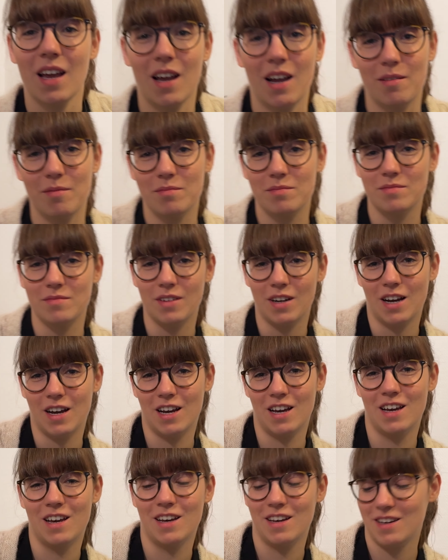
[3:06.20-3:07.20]
I
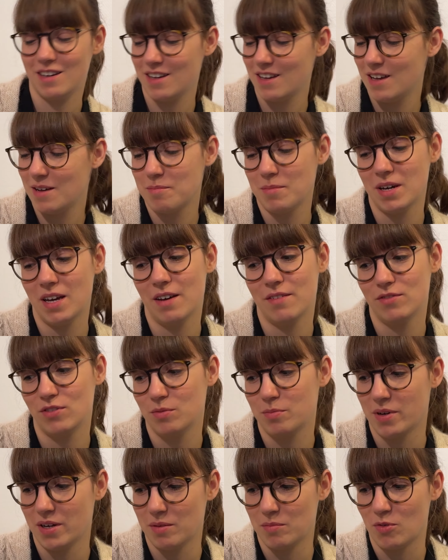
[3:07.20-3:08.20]
might have to
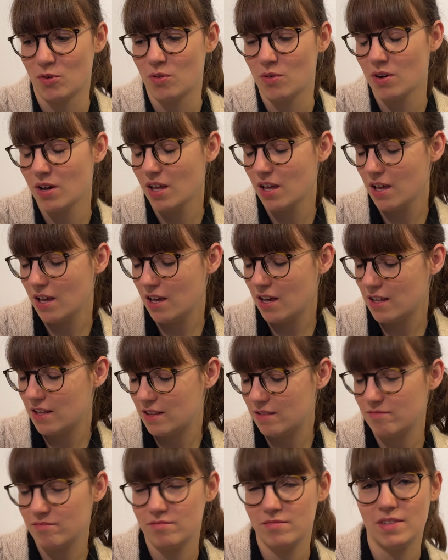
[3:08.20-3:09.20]
buy more
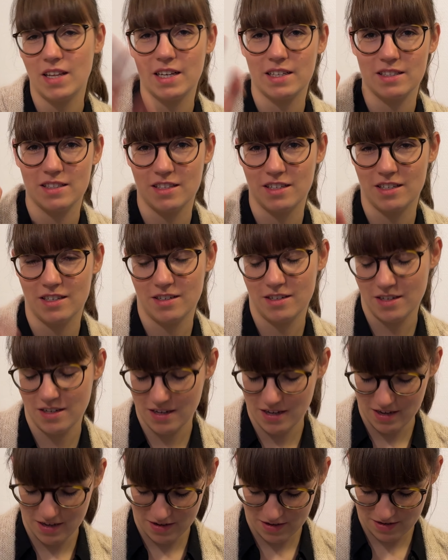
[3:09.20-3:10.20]
next year.
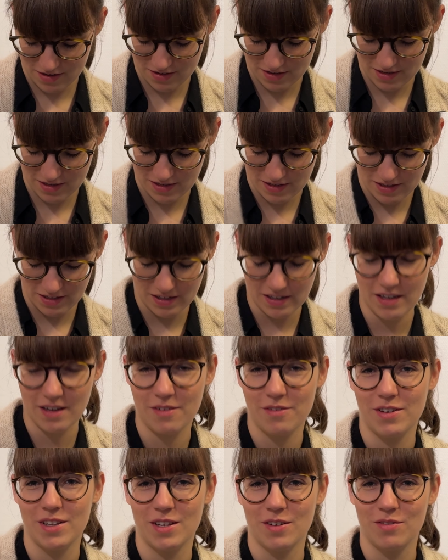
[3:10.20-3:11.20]
I think I
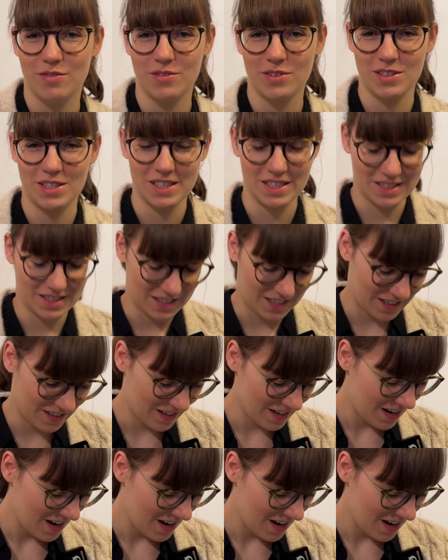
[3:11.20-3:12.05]
have enough for this year.